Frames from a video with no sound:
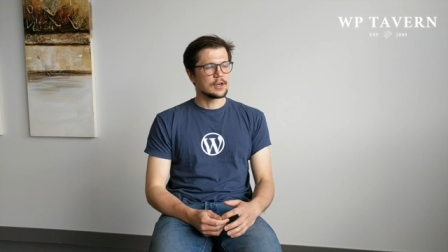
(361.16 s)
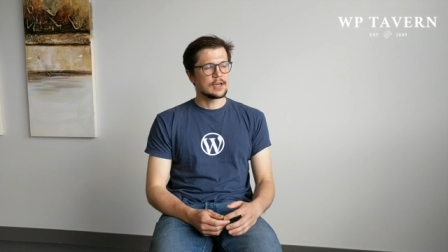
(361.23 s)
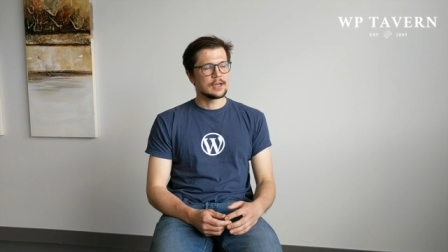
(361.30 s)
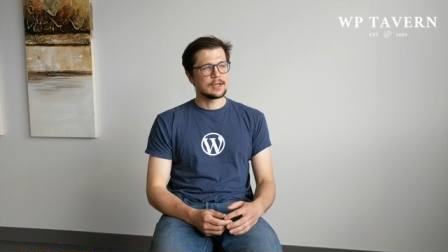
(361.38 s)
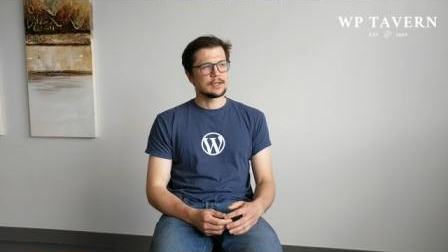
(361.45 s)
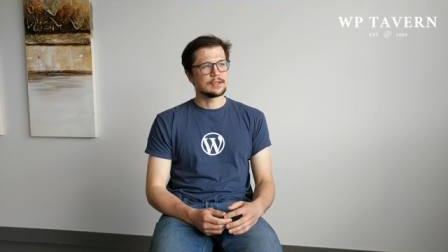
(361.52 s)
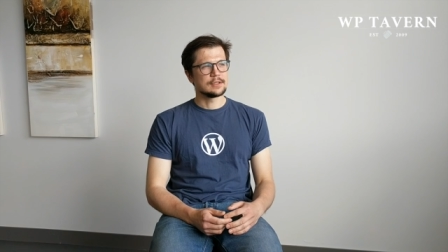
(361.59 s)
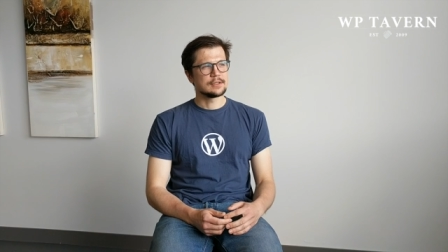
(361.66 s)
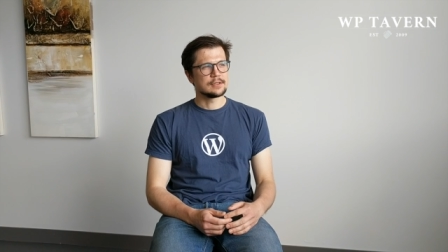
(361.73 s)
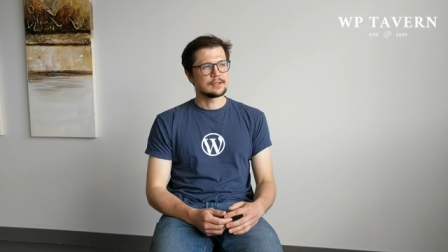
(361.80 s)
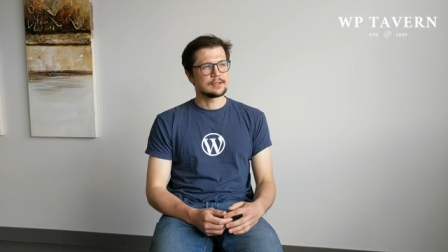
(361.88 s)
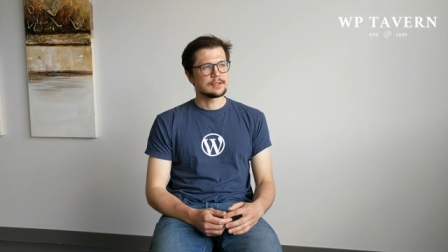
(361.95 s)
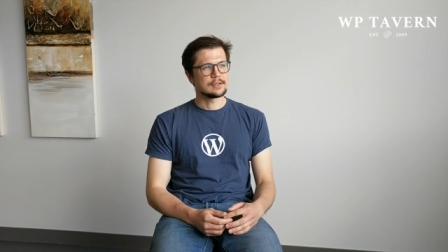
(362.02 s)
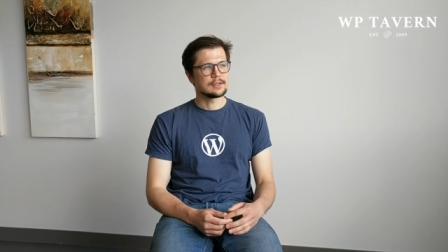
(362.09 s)

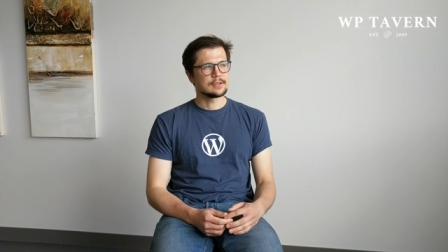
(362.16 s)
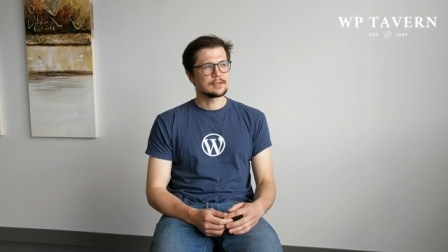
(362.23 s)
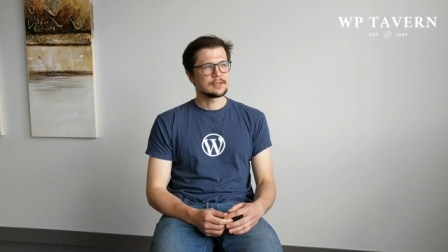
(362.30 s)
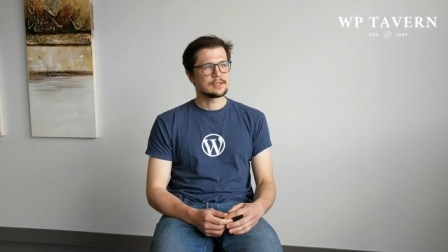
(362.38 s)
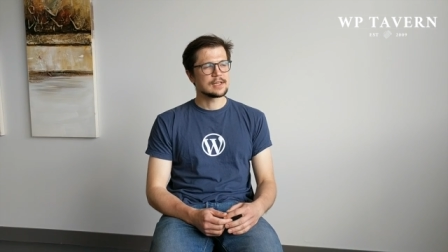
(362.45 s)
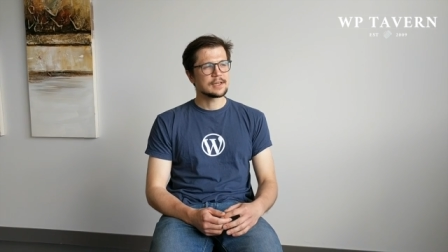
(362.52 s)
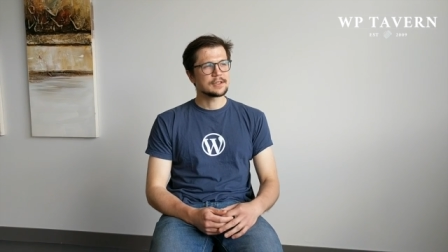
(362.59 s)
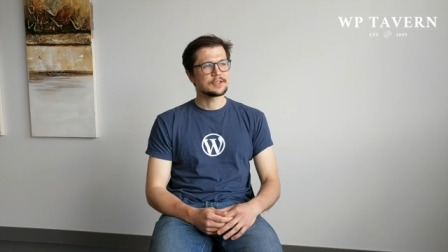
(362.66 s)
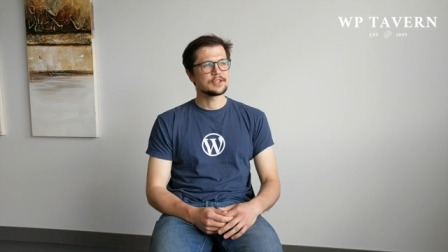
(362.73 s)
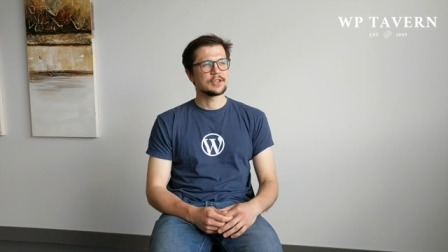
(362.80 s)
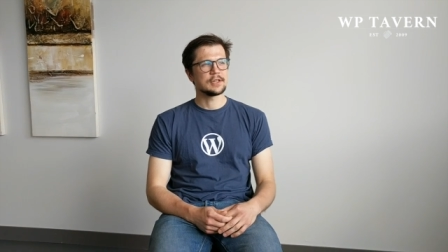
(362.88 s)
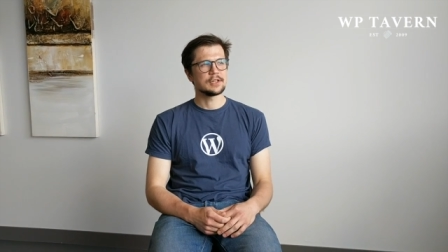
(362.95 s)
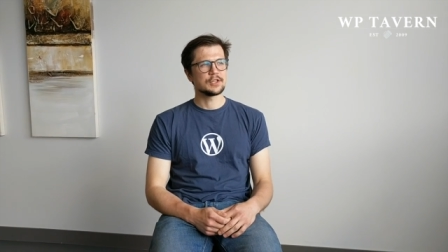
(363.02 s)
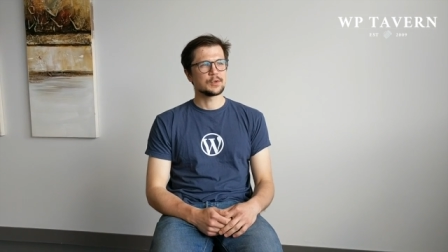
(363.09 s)
And second
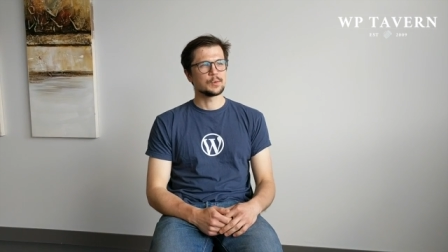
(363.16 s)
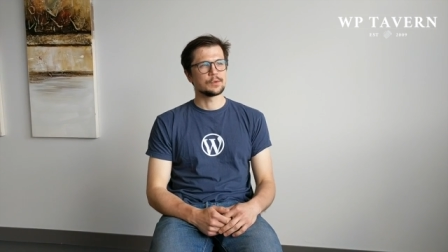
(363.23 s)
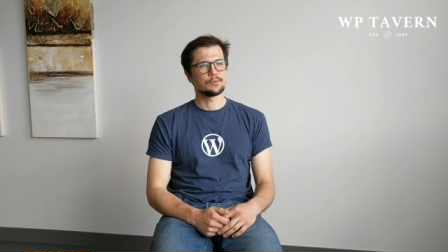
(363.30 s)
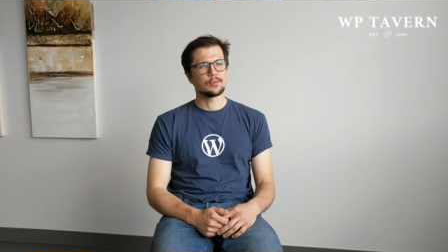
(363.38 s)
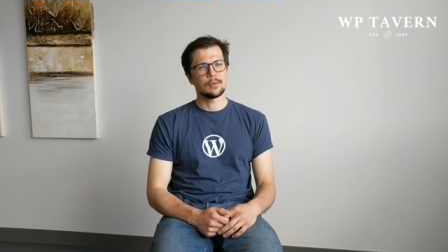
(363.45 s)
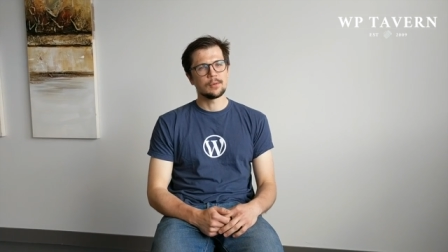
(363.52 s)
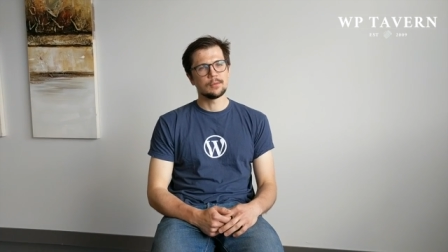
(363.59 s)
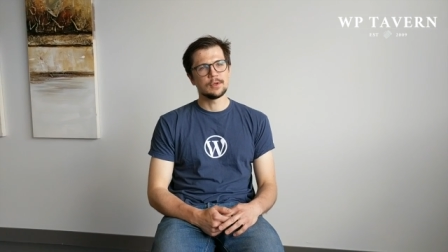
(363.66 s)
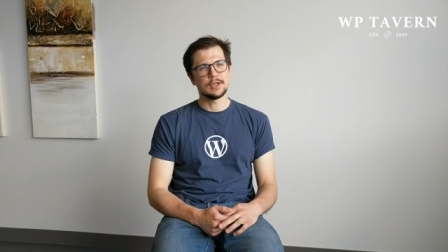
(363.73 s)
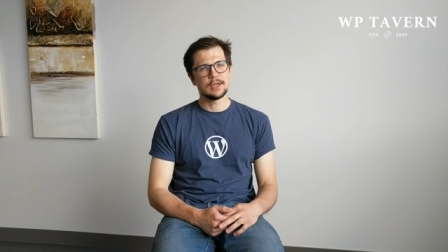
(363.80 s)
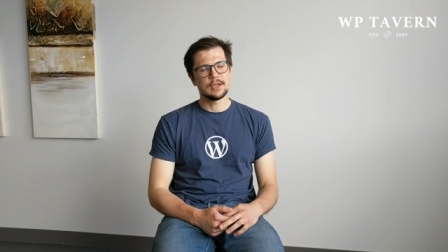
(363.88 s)
challenge would probably